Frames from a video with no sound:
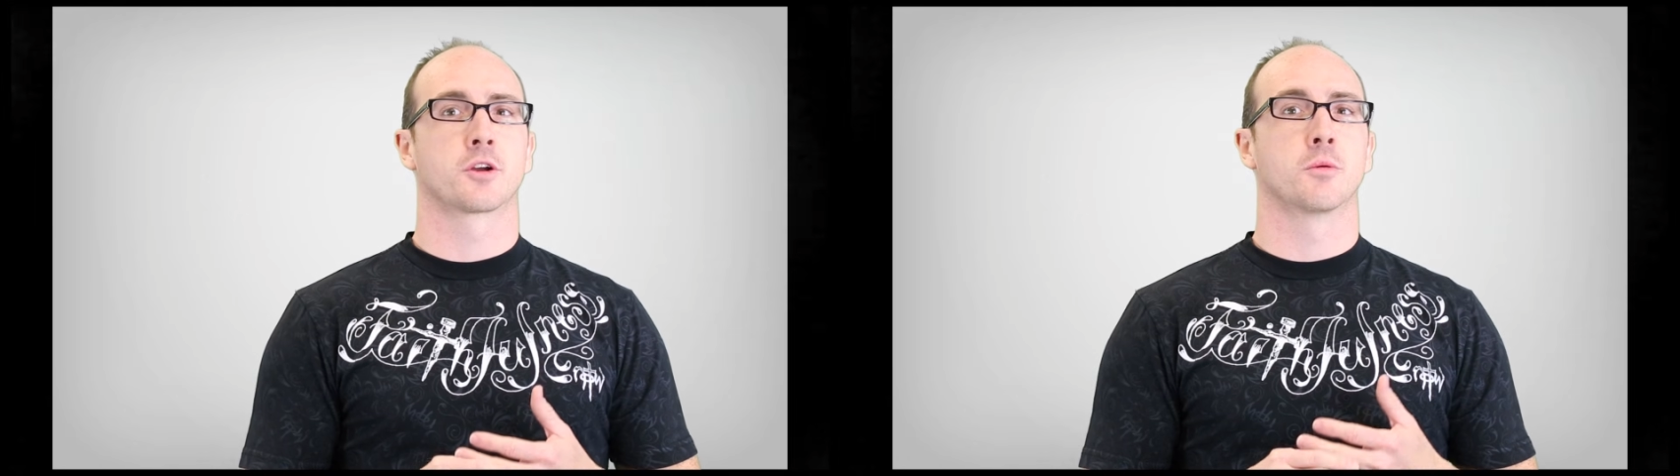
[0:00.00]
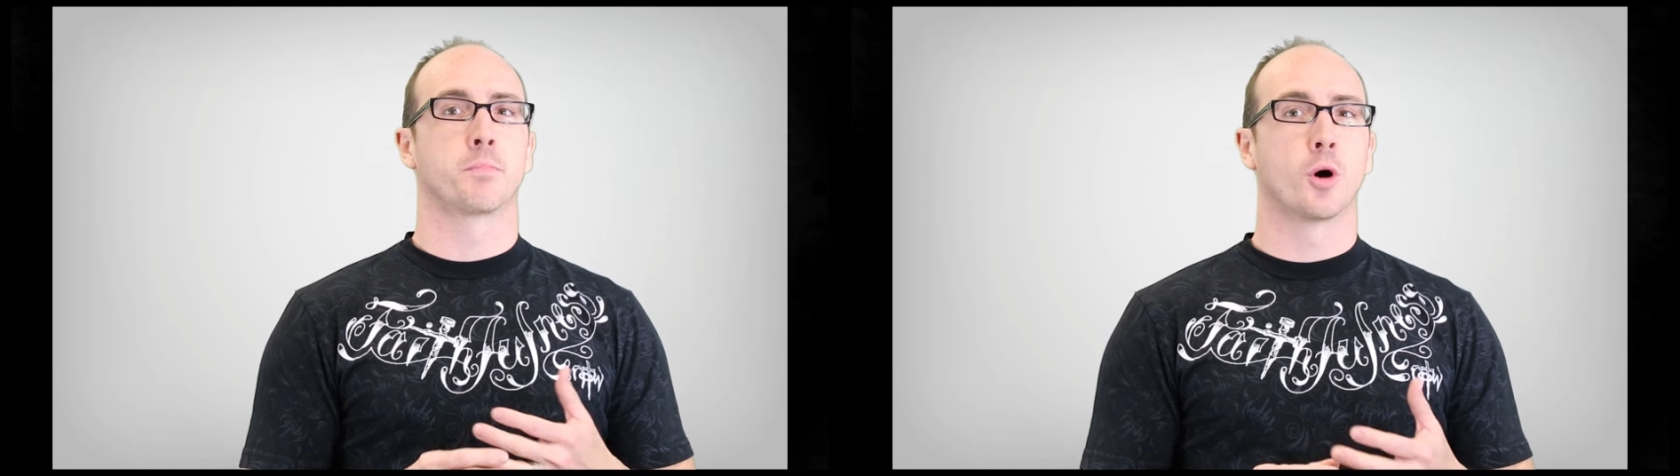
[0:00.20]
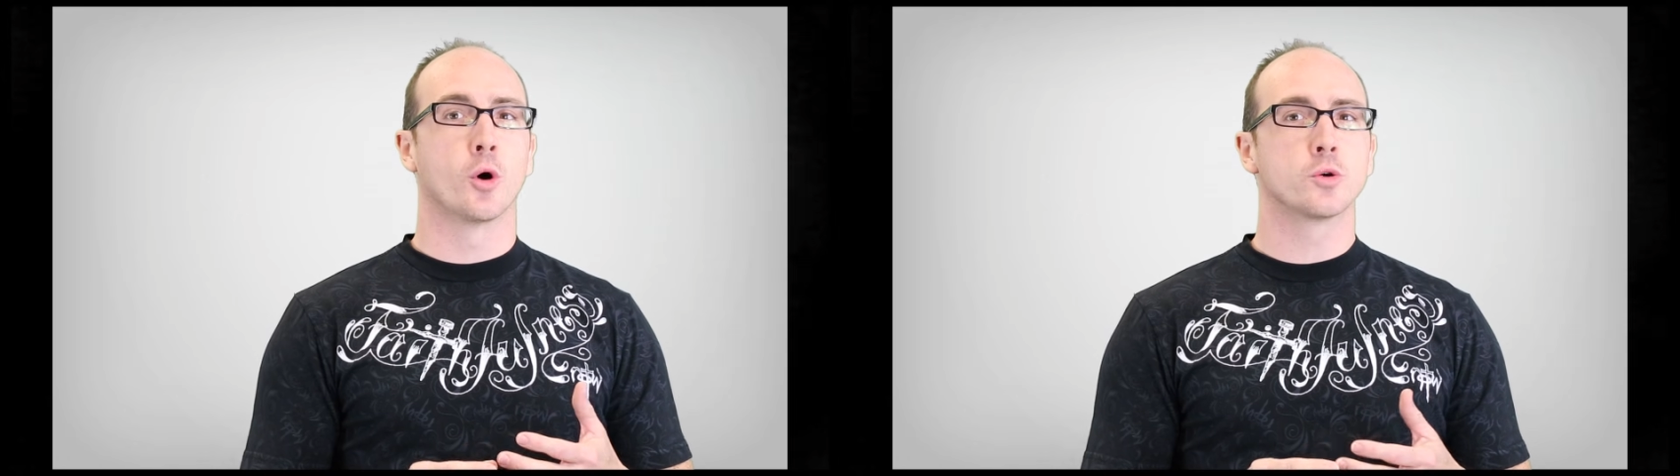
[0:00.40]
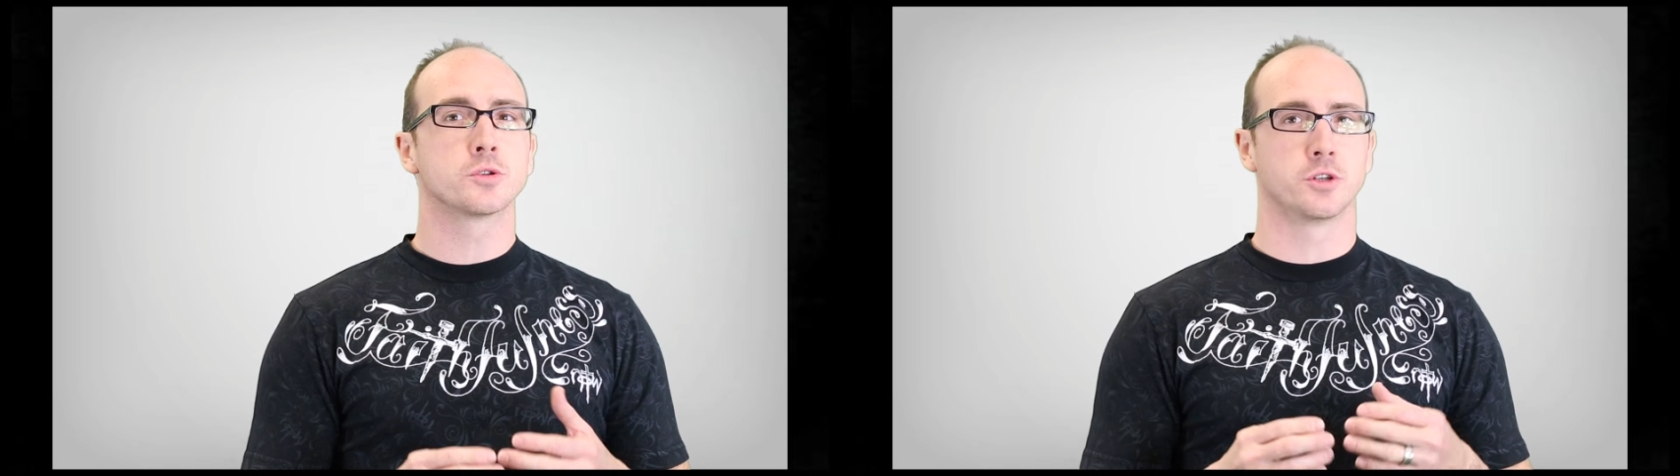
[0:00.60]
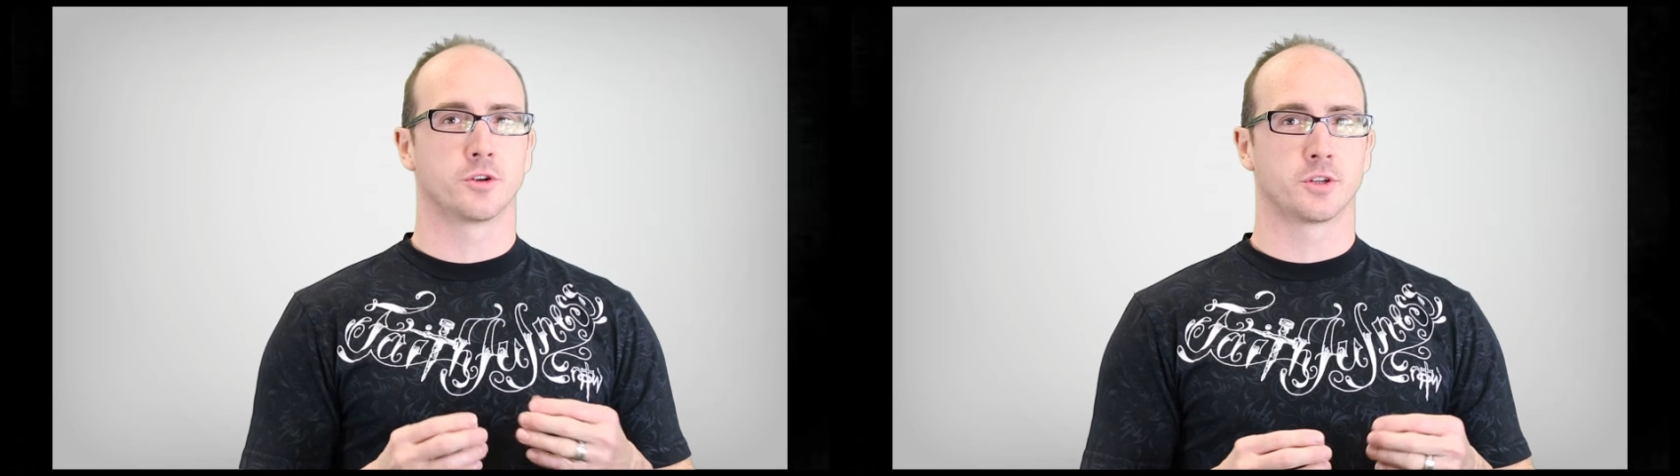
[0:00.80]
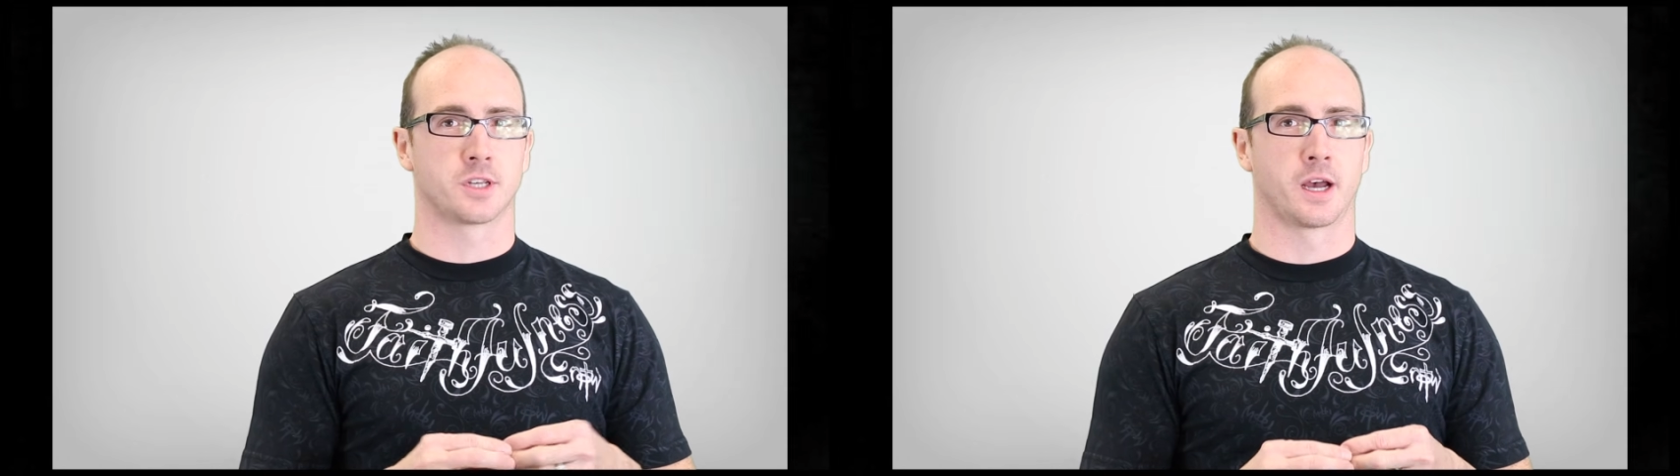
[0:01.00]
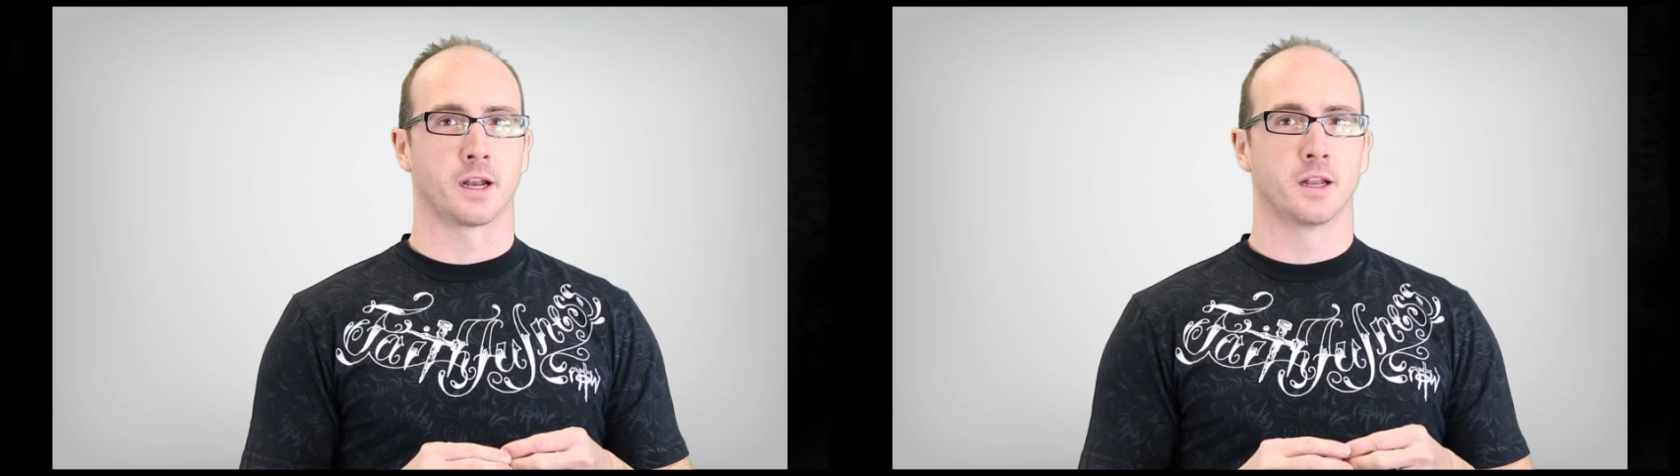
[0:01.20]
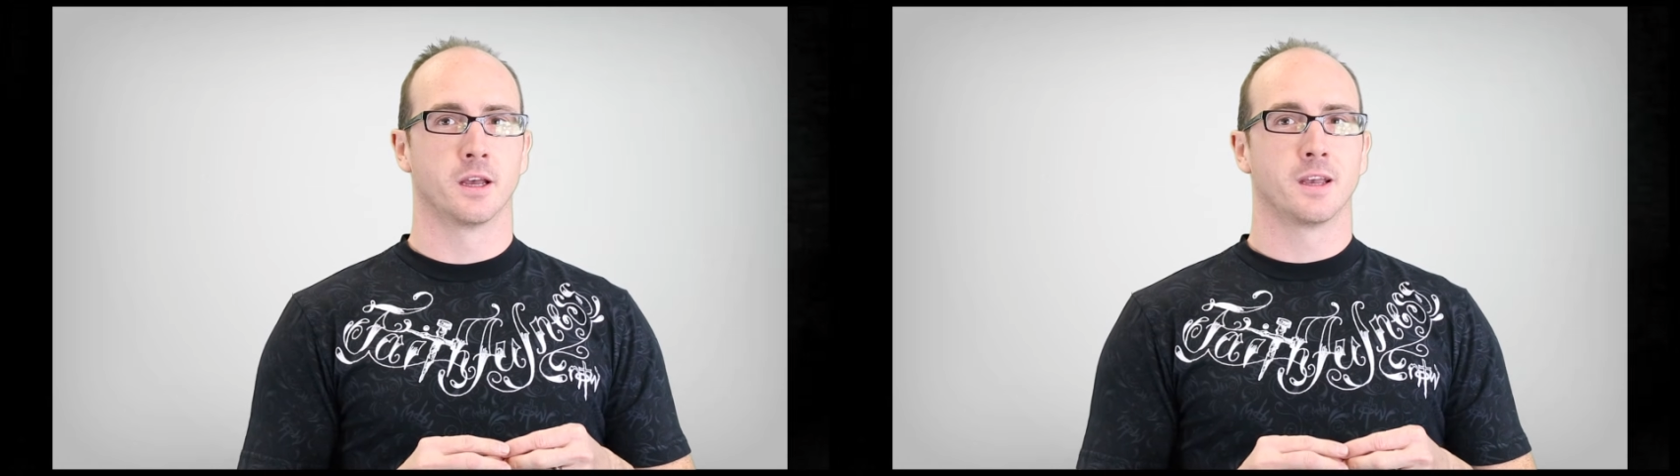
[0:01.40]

compose your design,